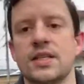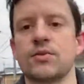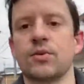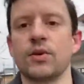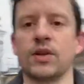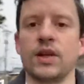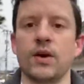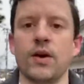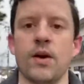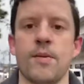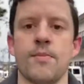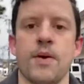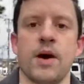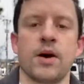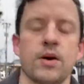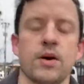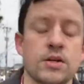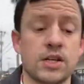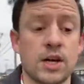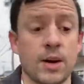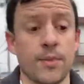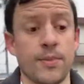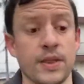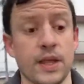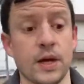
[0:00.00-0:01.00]
really great model
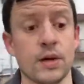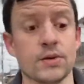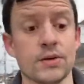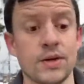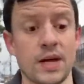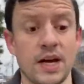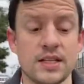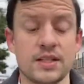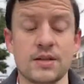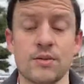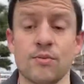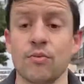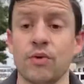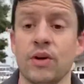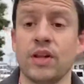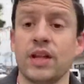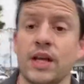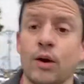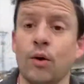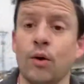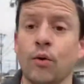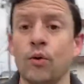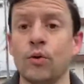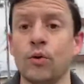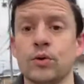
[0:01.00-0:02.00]
shop, and they also had some really
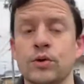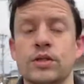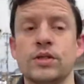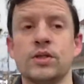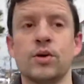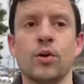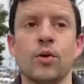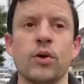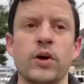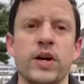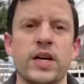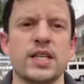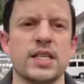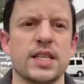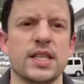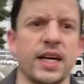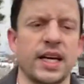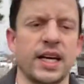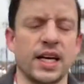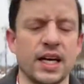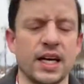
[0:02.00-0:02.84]
old toys, like,